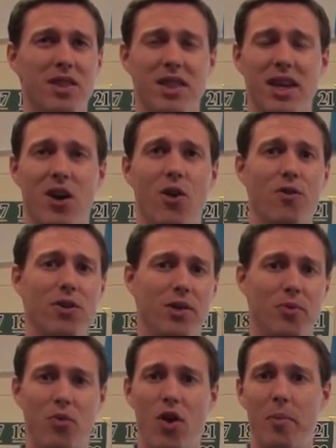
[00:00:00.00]
the
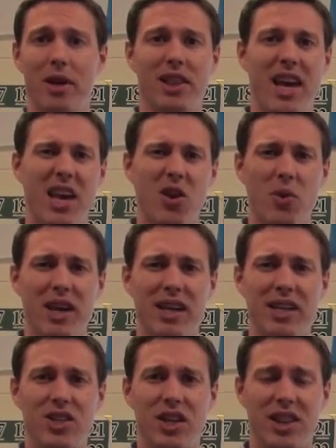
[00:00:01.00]
overwhelming
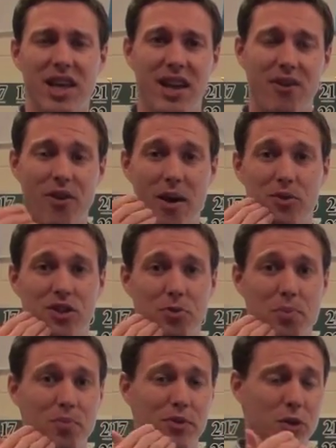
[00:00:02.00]
language, and then if I'm
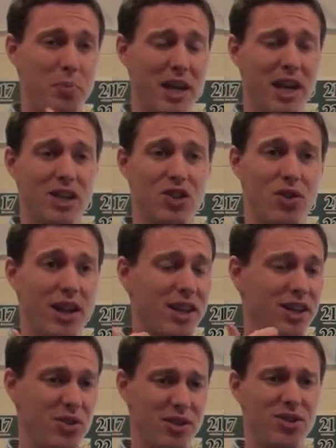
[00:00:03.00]
speaking directly
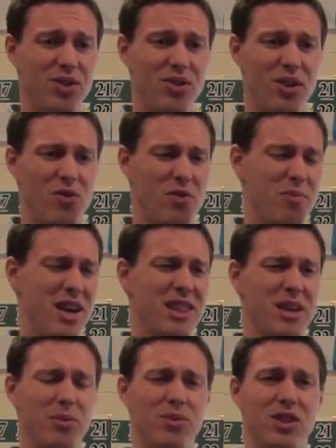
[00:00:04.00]
to a student, will make
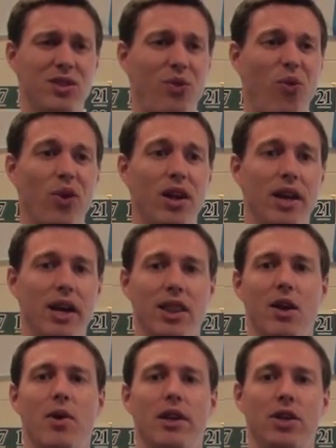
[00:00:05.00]
them just feel like
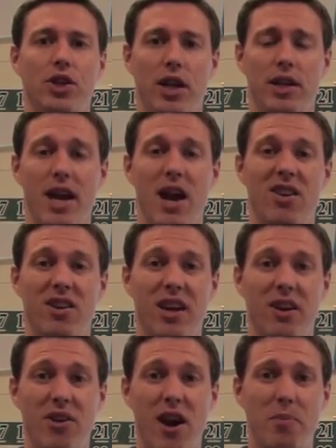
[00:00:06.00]
they want to shut down or
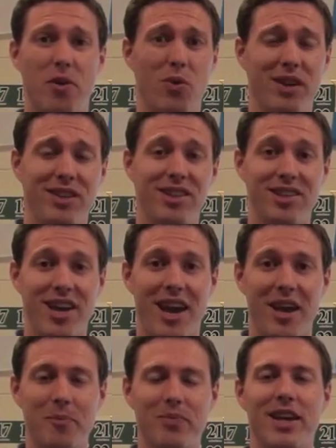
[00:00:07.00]
give up or what's he
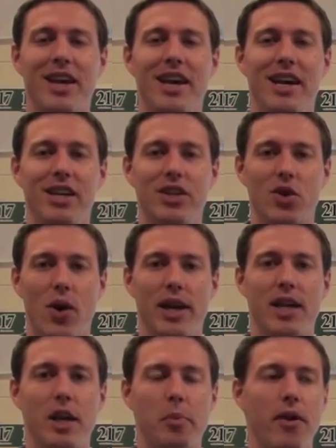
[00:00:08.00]
saying. So I
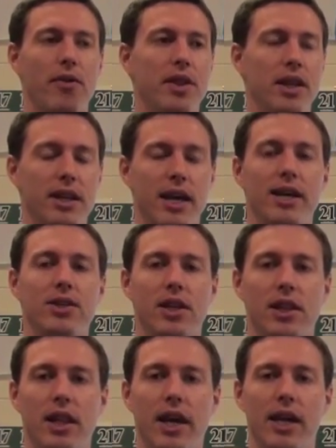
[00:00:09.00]
keep everything nice
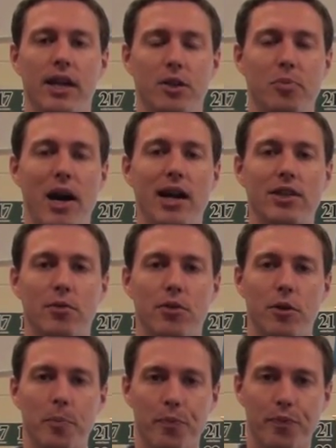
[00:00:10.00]
and light as
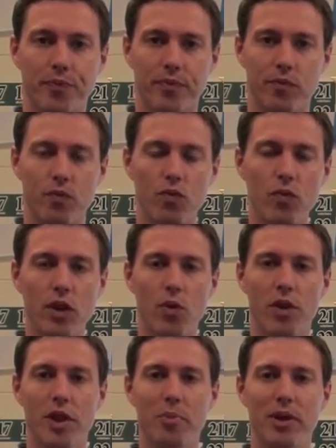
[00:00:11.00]
possible
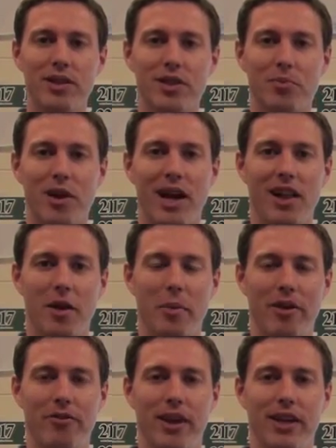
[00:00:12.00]
with a big smile on
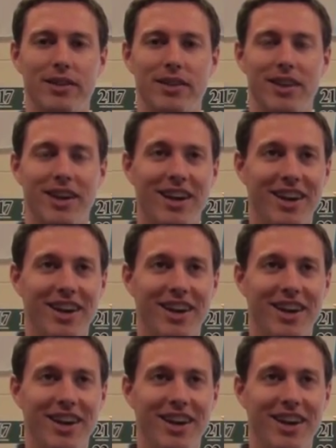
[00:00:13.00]
my face.